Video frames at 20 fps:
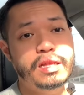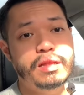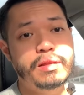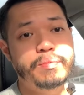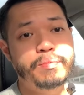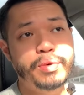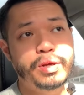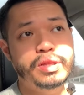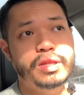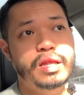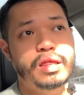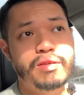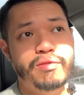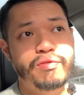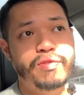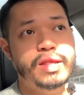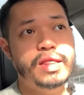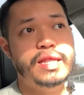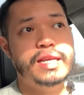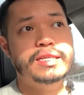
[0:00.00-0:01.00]
put in the
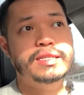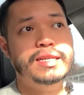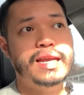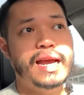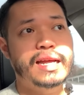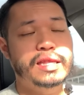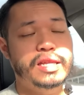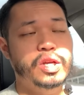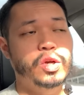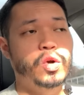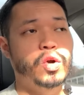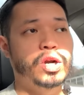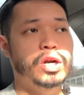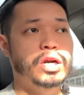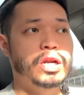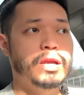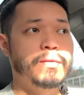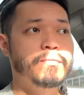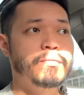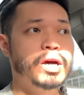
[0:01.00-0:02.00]
fitness
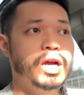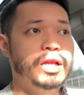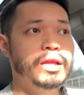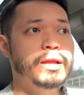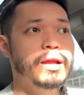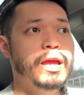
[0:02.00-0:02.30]
category, but